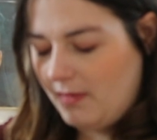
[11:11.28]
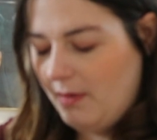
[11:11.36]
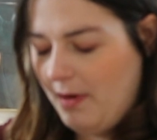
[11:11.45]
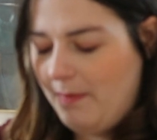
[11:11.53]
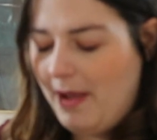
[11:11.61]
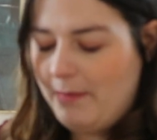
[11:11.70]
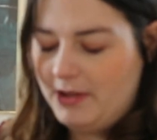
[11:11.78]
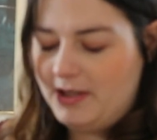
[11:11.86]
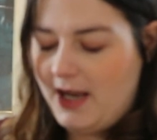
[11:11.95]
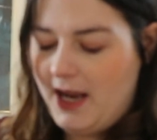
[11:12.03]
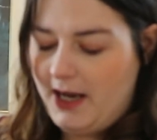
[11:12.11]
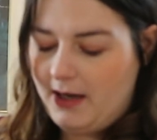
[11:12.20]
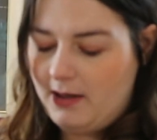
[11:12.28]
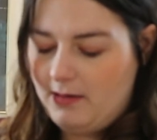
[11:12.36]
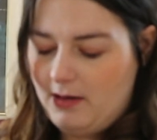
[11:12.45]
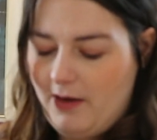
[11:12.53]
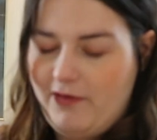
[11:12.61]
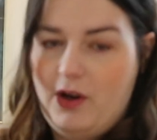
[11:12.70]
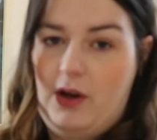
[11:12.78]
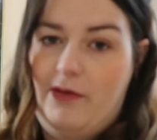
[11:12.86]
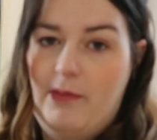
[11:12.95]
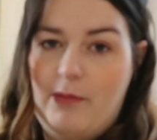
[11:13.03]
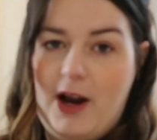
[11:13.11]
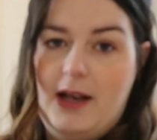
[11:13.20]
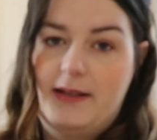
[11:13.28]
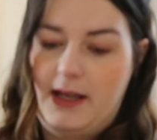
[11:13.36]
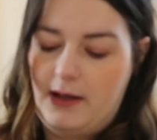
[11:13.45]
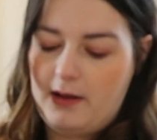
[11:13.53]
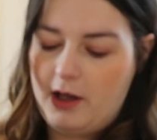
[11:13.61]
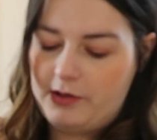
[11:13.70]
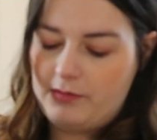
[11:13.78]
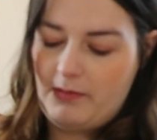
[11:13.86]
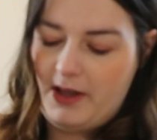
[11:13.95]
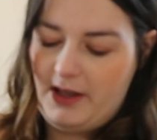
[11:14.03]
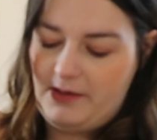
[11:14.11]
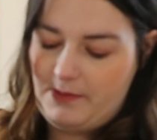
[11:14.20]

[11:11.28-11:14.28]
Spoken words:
My plan was to take a few different brands into the hospital with us,